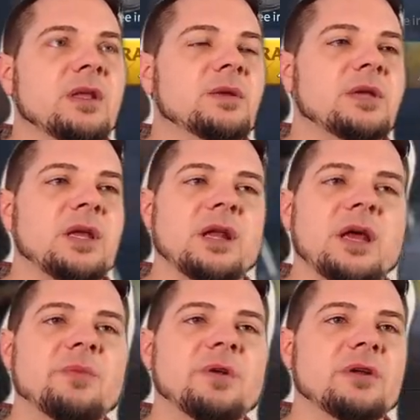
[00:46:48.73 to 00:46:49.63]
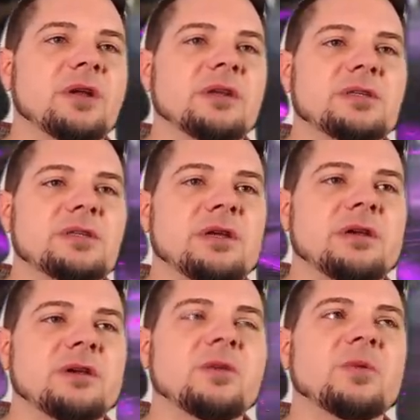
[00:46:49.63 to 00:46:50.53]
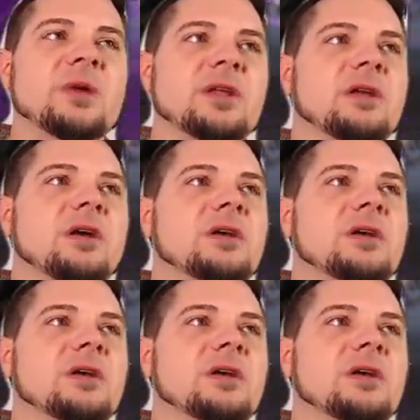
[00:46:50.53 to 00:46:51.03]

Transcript: And I better get a legendary. Oh my gosh,